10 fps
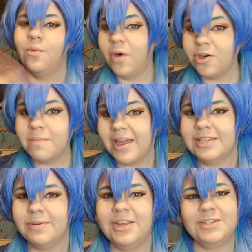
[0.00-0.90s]
Welcome back
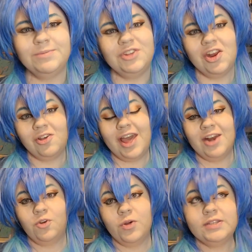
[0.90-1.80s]
to my YouTube channel,
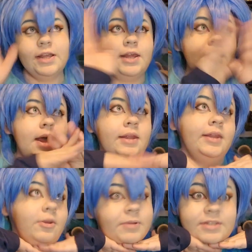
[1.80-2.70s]
and of course I look a
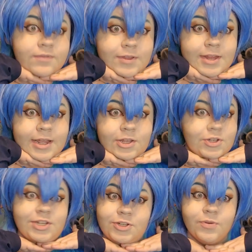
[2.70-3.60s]
little bit different than I
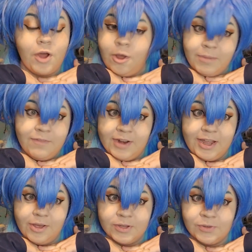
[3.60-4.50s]
usually do in all my
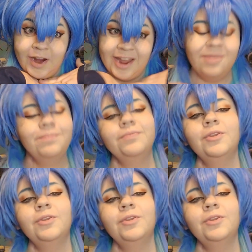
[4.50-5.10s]
videos, right?